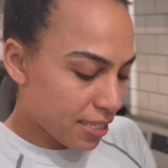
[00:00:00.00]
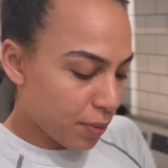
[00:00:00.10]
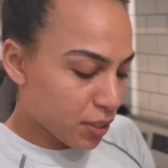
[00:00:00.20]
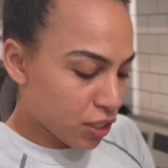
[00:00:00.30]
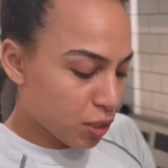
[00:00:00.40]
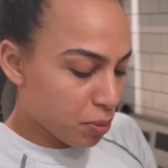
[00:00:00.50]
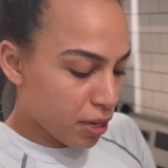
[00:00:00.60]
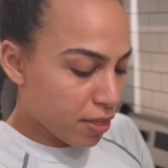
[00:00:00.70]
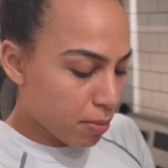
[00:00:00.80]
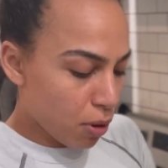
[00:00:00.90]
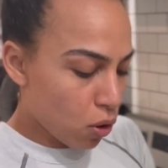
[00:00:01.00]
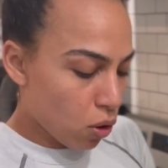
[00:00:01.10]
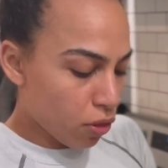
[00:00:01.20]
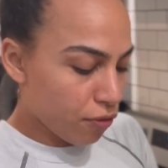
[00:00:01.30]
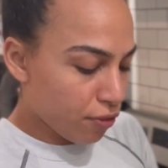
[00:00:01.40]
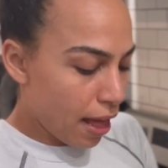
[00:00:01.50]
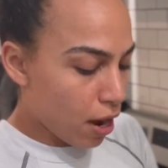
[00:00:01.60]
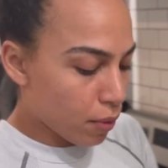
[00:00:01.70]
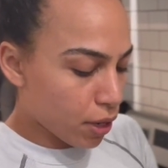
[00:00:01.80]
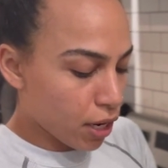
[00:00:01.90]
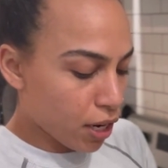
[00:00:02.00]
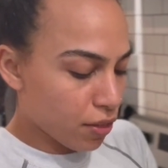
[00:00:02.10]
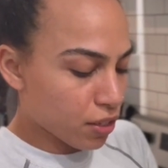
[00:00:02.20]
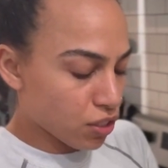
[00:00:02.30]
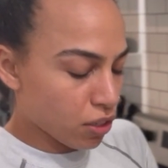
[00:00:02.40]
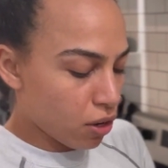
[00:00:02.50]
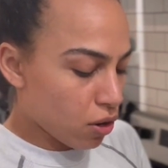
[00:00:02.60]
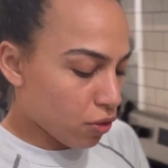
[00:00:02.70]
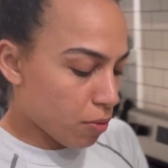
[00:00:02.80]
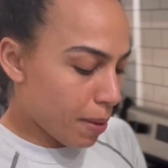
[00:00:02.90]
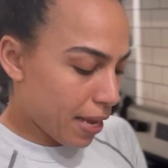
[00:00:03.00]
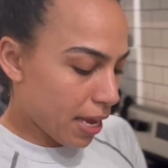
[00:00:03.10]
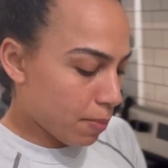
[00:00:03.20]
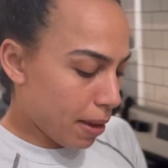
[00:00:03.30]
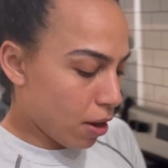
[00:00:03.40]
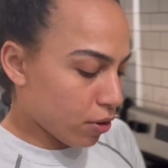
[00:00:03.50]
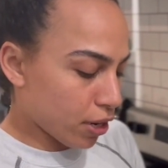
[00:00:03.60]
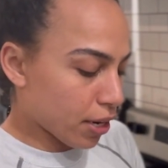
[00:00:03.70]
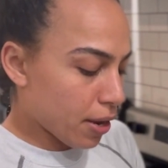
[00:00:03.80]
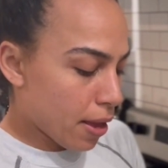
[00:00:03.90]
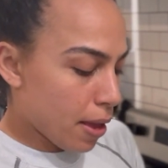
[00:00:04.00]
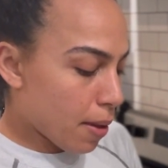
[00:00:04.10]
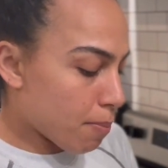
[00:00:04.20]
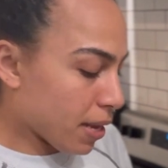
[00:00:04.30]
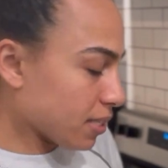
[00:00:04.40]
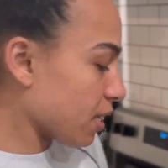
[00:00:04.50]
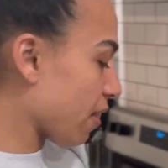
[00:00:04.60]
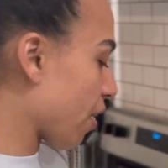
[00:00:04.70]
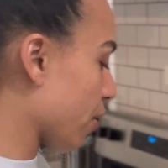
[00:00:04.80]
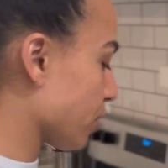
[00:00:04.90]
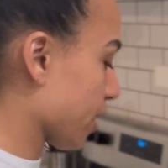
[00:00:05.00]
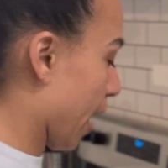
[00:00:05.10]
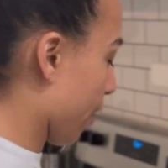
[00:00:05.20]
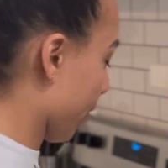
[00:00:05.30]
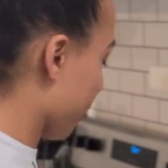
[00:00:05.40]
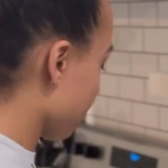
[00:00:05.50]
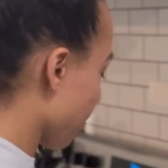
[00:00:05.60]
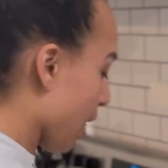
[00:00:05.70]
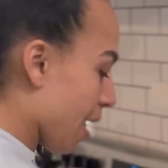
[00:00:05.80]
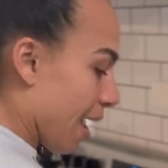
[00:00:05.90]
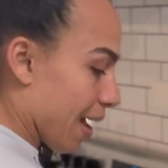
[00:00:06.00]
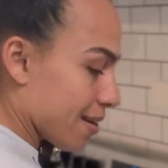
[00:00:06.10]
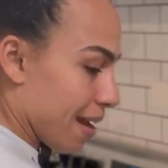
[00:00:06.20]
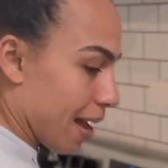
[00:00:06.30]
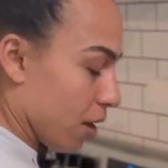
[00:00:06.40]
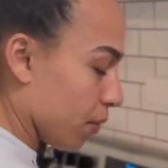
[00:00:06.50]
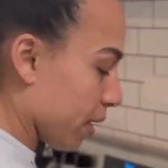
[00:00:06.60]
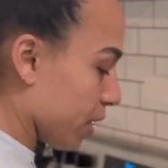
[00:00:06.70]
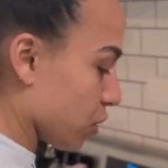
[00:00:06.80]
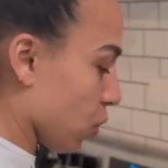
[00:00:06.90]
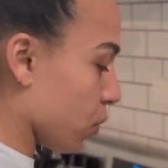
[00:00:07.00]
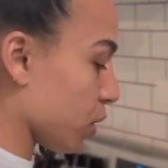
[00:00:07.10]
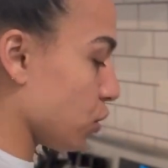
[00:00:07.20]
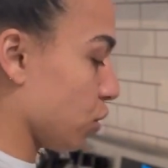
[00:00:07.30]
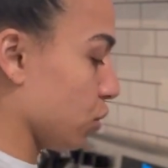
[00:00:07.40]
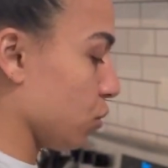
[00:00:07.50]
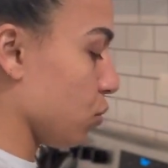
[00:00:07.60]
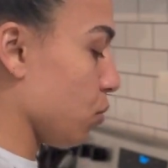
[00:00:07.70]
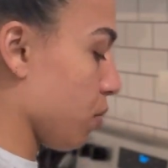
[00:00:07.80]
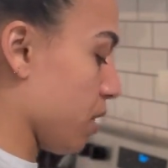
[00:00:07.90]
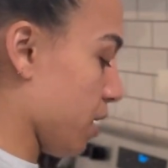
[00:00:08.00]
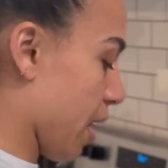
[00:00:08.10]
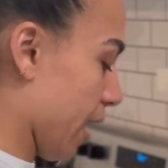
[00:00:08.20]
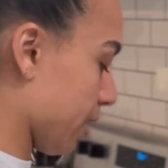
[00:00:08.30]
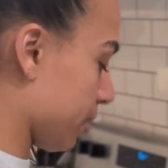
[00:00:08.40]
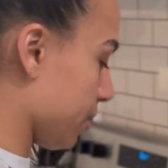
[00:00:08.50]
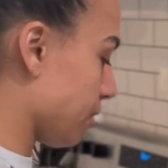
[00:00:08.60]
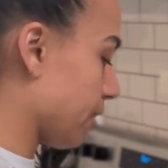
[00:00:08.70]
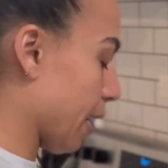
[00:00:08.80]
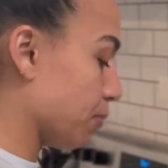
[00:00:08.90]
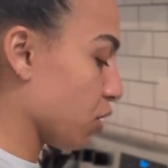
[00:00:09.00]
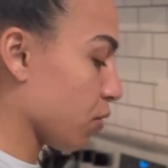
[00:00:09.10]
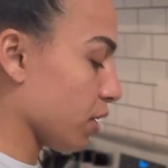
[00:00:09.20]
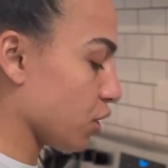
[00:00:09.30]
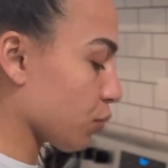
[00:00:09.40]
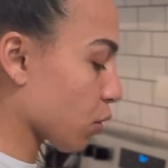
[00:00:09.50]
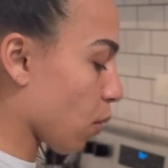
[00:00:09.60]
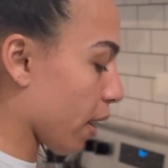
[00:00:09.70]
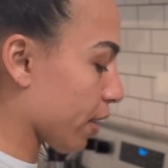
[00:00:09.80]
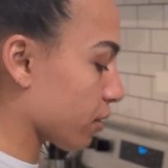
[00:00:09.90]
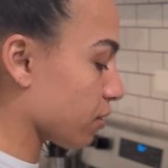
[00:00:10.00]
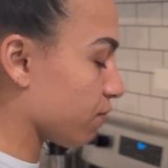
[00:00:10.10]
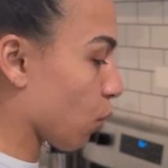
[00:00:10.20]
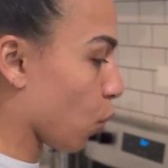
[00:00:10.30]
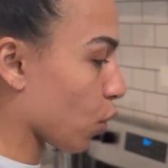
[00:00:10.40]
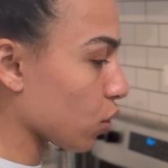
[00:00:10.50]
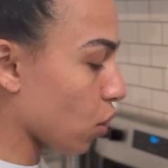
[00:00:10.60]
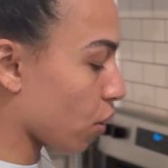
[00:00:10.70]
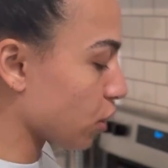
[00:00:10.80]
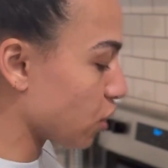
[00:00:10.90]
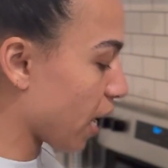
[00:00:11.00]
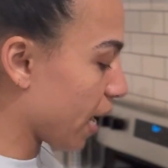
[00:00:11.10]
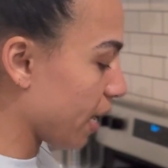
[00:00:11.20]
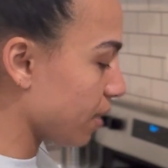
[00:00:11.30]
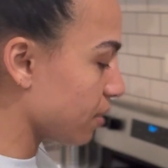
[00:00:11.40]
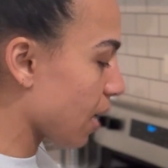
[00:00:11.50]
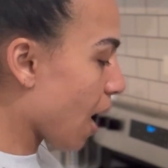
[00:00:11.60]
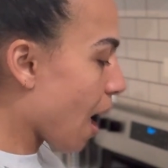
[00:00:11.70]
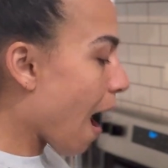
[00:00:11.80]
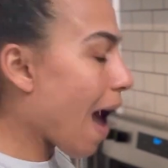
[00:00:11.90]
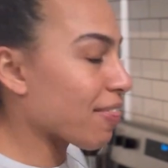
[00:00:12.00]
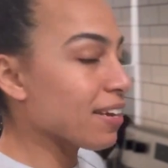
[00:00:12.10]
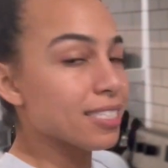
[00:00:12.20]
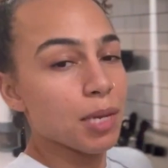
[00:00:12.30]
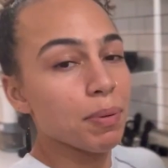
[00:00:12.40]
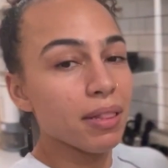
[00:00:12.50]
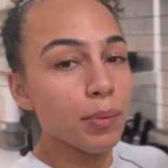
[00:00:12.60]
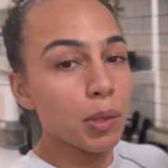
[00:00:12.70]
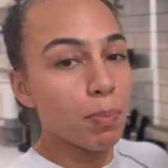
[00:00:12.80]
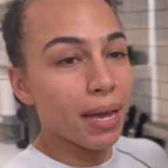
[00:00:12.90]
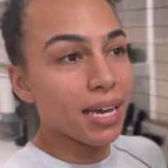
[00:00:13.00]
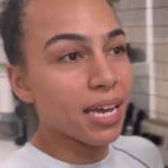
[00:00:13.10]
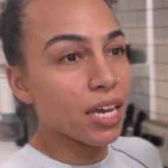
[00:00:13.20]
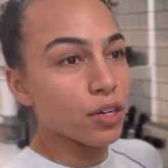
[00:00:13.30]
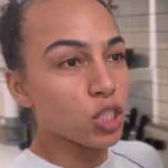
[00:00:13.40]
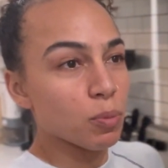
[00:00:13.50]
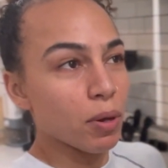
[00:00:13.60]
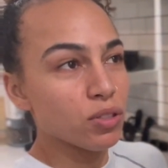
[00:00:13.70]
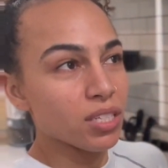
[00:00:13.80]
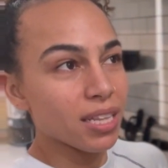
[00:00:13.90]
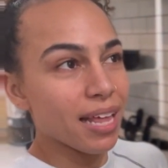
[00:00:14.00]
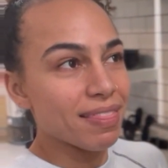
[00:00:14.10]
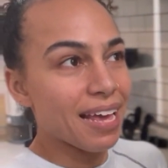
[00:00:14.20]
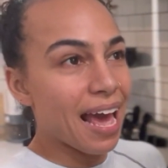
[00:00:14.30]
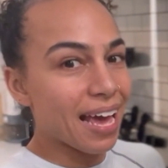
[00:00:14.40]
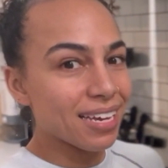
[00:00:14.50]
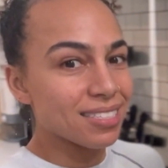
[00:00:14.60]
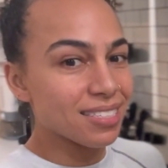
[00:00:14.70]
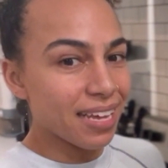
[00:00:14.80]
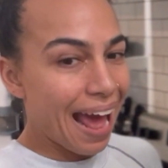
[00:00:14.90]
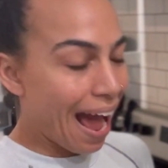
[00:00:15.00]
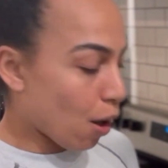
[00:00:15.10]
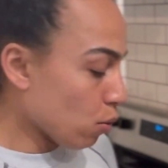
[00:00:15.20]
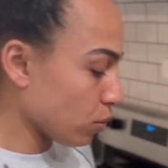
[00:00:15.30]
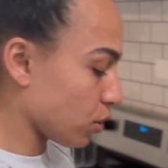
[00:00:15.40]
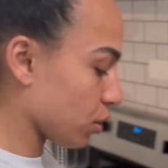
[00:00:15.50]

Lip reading: that we just put in the bowl, the flour, the salt, the baking powder, mixing that all together. And now it is on to the next step. So this requires 4 large eggs. I think typically with baking, you're supposed to let the eggs sit out.